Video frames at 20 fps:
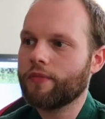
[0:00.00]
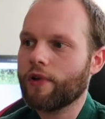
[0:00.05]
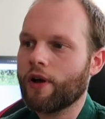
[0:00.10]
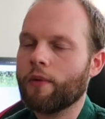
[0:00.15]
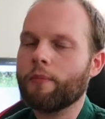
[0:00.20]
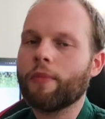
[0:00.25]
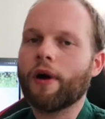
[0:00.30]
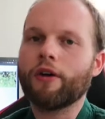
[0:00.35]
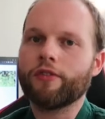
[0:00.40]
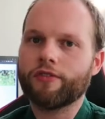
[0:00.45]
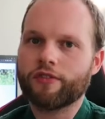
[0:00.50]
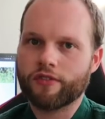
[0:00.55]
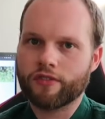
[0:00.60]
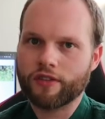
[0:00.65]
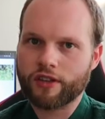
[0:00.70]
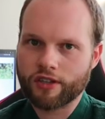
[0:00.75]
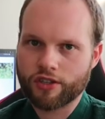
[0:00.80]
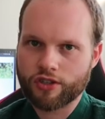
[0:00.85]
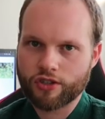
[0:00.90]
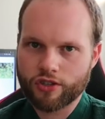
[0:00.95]
about
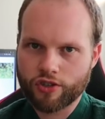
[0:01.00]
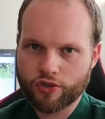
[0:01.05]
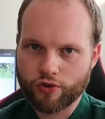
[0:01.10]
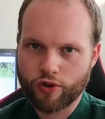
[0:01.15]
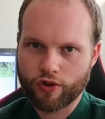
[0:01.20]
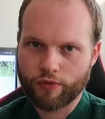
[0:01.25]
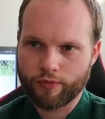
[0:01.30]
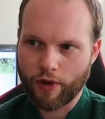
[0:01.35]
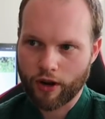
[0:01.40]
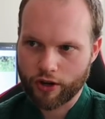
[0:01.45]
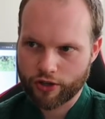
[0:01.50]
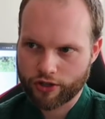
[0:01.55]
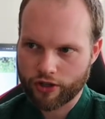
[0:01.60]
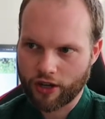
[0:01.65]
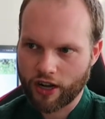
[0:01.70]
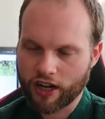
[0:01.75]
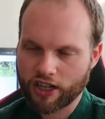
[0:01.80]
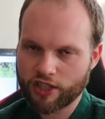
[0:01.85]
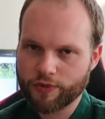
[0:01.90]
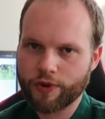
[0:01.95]
this sword
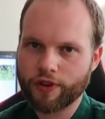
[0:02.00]
martial arts.